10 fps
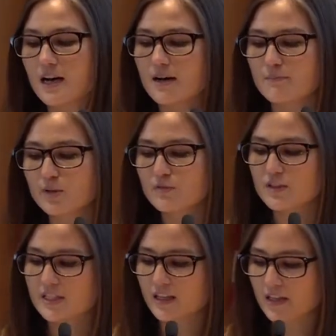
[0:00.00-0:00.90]

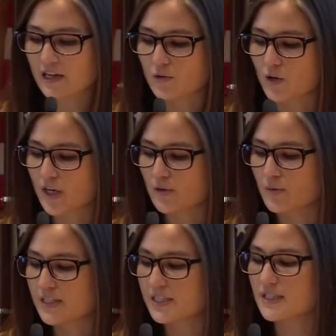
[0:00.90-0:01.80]
buildforscale.org,
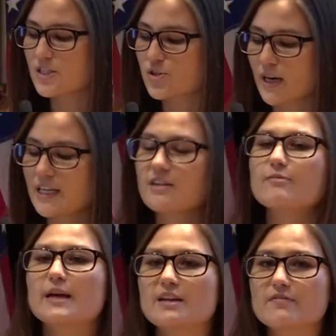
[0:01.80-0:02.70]
which is training of
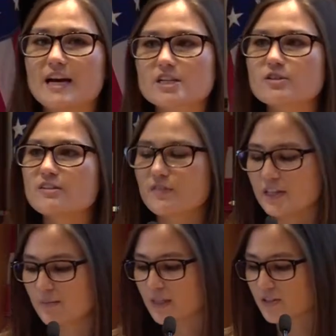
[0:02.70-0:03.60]
manufacturing
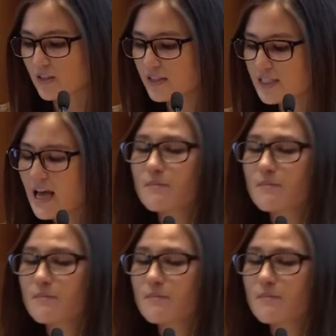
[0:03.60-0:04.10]
fundamentals,